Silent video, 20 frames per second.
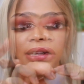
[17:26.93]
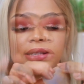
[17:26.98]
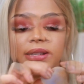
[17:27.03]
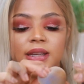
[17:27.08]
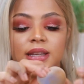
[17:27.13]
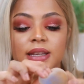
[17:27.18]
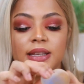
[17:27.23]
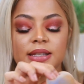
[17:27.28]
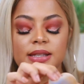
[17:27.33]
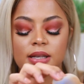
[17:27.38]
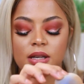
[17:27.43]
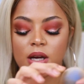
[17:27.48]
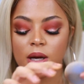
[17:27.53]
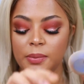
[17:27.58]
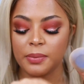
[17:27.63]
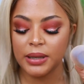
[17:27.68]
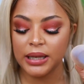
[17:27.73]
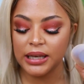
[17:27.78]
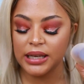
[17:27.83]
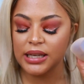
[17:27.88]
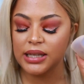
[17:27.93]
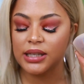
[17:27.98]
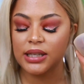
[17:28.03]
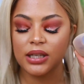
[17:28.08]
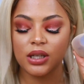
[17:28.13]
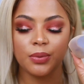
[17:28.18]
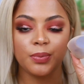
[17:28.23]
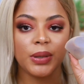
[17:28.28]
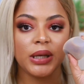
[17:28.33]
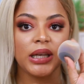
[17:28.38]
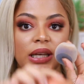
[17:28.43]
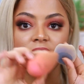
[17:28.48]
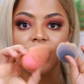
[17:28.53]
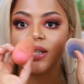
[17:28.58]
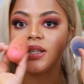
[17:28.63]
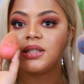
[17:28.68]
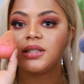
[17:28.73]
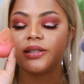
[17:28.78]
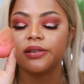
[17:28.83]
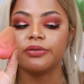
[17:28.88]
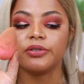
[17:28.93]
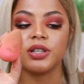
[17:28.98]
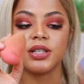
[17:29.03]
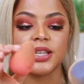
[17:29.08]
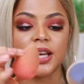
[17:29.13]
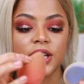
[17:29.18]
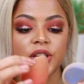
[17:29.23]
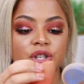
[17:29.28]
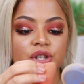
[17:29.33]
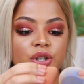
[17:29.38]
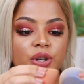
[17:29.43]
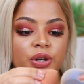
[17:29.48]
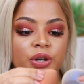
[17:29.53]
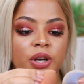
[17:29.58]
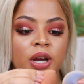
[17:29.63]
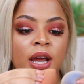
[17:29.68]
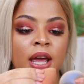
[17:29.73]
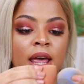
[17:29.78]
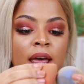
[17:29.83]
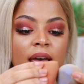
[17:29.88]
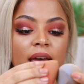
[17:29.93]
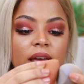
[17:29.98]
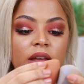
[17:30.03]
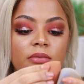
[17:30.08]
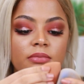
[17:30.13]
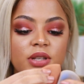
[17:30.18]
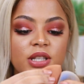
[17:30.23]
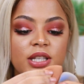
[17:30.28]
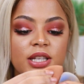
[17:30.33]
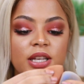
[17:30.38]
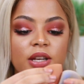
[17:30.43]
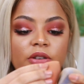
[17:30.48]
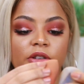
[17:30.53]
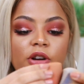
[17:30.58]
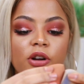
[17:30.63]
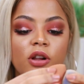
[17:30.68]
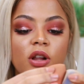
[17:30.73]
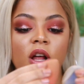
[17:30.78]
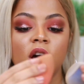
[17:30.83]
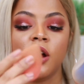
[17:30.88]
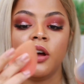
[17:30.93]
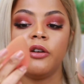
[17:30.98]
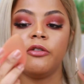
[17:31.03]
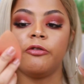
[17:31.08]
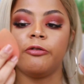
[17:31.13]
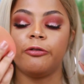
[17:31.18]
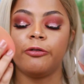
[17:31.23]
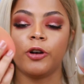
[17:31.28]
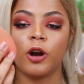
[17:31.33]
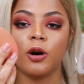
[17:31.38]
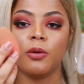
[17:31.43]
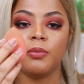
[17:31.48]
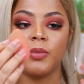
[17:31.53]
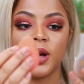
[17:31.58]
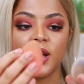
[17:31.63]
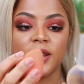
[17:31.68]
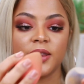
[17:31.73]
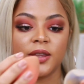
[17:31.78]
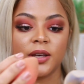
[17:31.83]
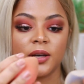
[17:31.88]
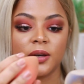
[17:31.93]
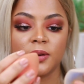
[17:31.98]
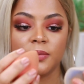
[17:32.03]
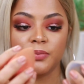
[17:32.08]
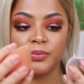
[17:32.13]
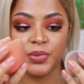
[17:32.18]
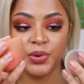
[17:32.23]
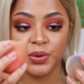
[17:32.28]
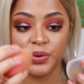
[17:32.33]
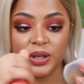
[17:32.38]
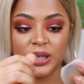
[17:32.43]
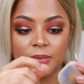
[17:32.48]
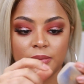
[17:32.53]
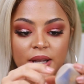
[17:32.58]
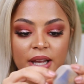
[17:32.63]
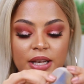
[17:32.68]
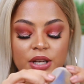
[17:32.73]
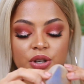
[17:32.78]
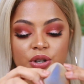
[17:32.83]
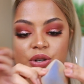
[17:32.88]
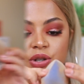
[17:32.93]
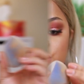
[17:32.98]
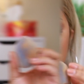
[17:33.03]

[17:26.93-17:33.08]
Because it is a completely different texture and material from the Beauty Blender.